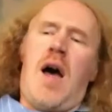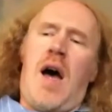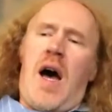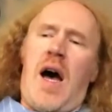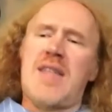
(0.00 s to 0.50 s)

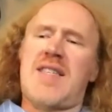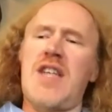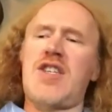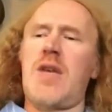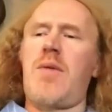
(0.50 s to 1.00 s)
Essentially,
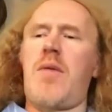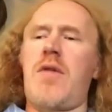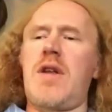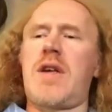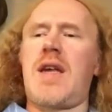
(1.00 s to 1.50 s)
what we're
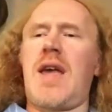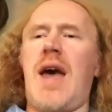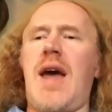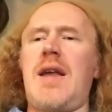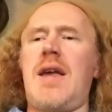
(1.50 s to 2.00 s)
looking at
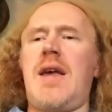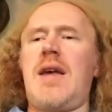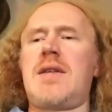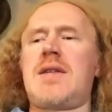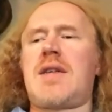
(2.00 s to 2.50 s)

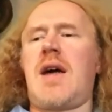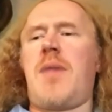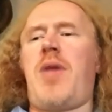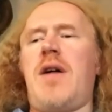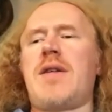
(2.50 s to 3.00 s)
is a
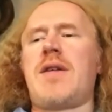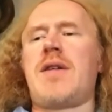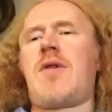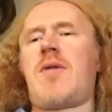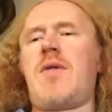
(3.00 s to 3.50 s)
policy where
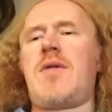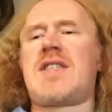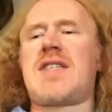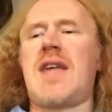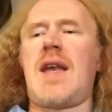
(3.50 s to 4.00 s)
we would
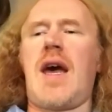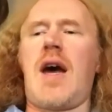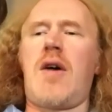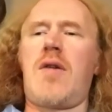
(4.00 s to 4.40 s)
send out